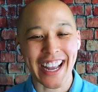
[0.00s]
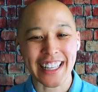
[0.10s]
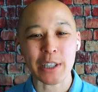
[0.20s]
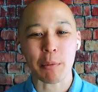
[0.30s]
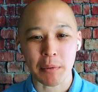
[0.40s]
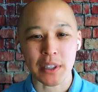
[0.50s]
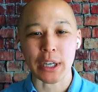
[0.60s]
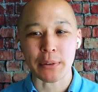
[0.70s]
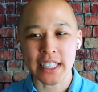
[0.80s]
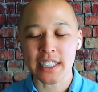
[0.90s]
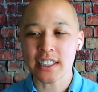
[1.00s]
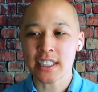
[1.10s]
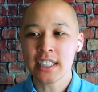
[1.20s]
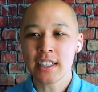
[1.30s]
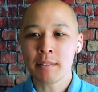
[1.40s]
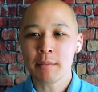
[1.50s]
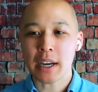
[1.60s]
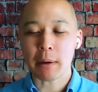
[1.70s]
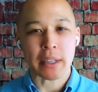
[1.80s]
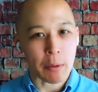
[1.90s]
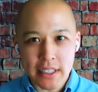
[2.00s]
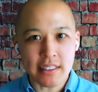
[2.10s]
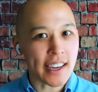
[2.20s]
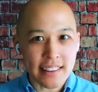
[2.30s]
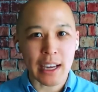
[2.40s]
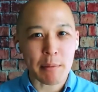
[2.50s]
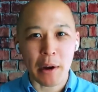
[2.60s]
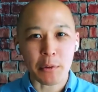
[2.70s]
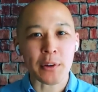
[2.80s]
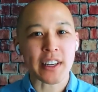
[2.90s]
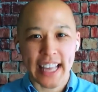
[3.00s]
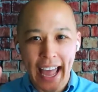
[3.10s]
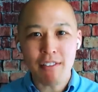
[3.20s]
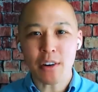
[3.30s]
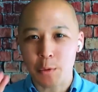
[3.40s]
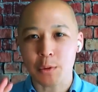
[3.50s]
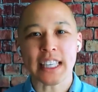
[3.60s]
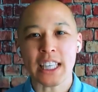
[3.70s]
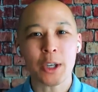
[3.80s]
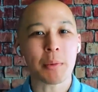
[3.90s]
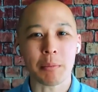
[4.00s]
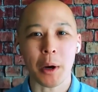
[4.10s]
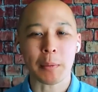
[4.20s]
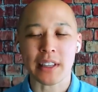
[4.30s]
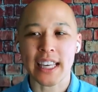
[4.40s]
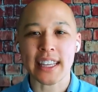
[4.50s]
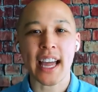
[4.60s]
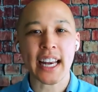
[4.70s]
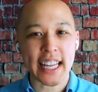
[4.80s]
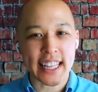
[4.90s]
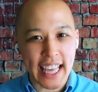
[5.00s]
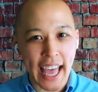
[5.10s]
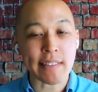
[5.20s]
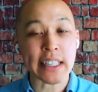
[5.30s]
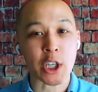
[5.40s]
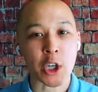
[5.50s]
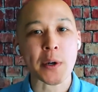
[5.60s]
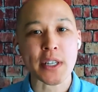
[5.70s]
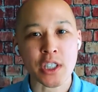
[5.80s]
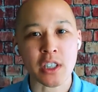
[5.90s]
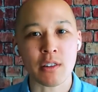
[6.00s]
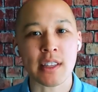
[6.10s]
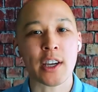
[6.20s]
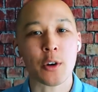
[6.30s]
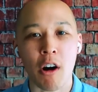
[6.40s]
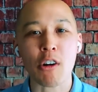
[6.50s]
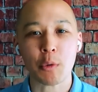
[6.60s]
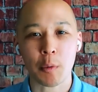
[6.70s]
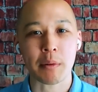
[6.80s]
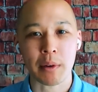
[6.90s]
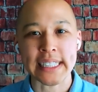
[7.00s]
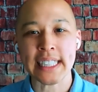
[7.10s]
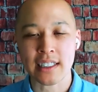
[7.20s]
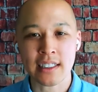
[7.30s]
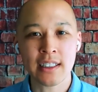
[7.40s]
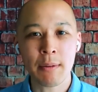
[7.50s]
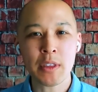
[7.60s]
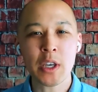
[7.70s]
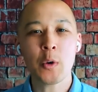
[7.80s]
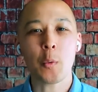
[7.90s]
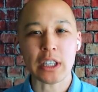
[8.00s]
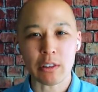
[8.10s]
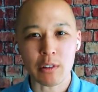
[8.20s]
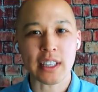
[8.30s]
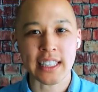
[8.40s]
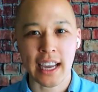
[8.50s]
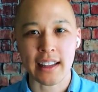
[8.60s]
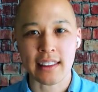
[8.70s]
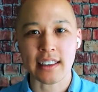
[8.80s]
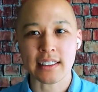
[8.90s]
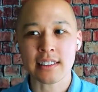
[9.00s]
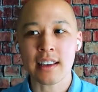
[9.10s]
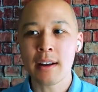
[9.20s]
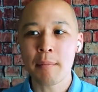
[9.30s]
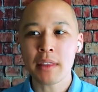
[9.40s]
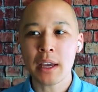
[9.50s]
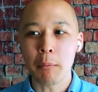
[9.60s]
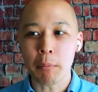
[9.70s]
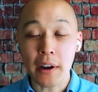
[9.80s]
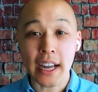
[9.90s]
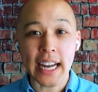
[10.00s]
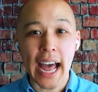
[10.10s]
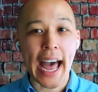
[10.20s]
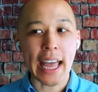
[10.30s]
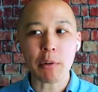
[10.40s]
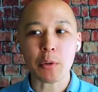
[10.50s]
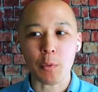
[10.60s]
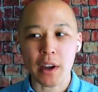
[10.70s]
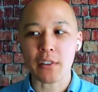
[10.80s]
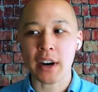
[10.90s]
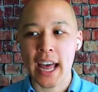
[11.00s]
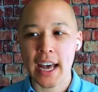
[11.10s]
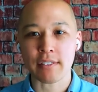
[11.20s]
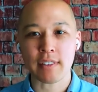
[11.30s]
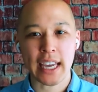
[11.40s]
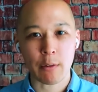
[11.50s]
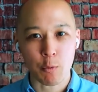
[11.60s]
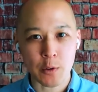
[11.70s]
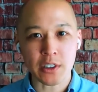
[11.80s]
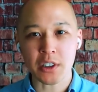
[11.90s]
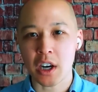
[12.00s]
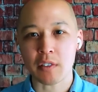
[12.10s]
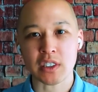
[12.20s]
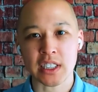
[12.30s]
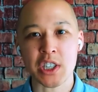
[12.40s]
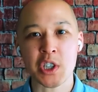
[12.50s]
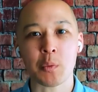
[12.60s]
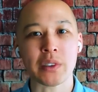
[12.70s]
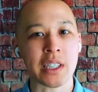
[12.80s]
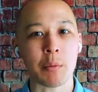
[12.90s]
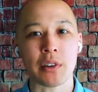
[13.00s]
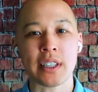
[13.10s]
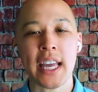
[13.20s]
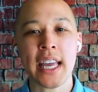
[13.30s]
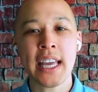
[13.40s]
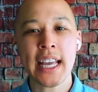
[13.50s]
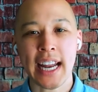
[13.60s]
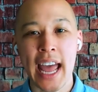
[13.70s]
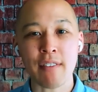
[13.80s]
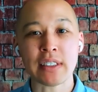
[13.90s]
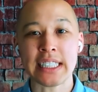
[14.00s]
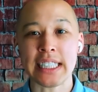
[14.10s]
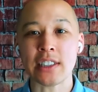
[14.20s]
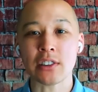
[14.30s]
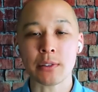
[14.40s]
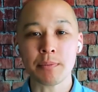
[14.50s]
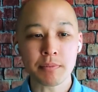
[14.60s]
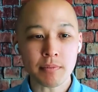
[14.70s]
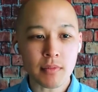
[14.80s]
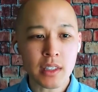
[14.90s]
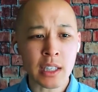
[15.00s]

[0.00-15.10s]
exactly where we're going here. Can we take a time out real quick? Like having a really human moment like that. And I think having the courage to do that, your heart will be racing when you do these kind of things. But I would rather have a real conversation with someone and have a deal